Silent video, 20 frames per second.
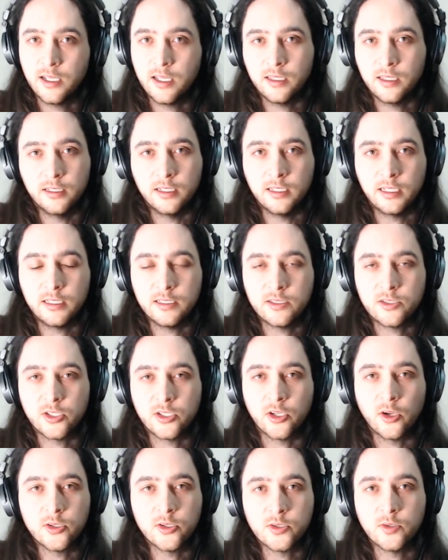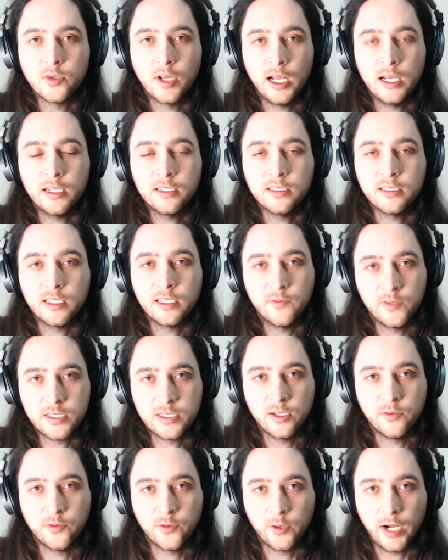than it is to go too hard and give
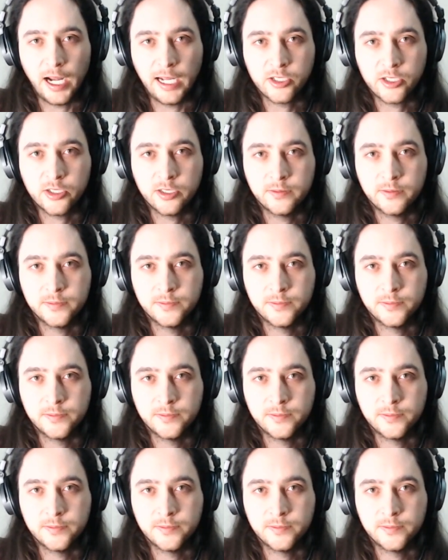yourself a rash.